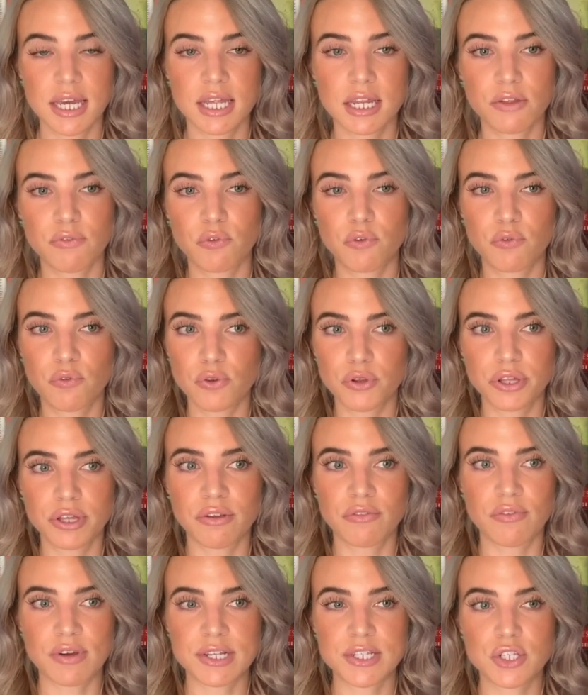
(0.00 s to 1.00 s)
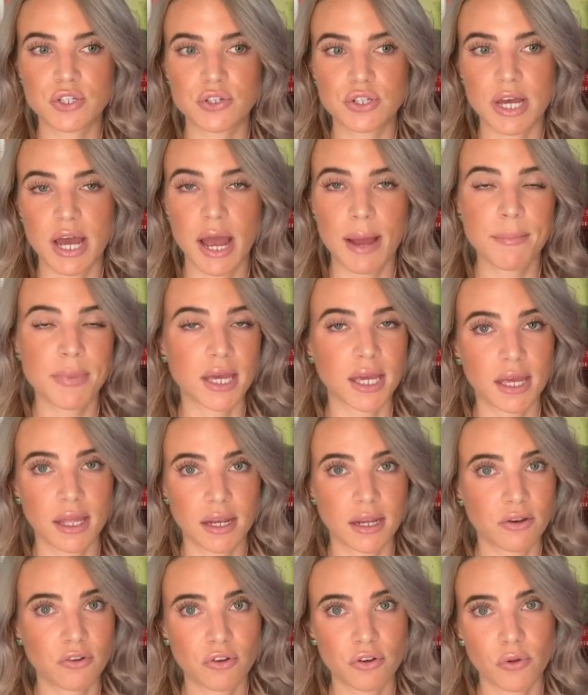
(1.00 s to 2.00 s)
And if you fully invest your time in
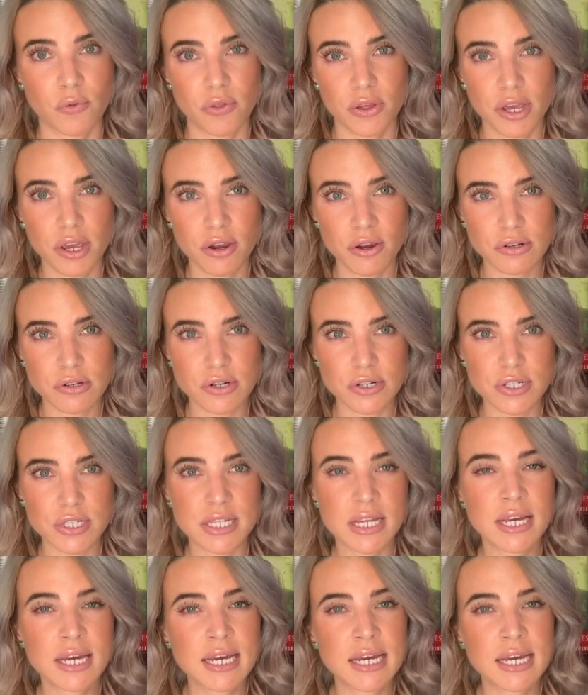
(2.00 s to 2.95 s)
getting to know the characters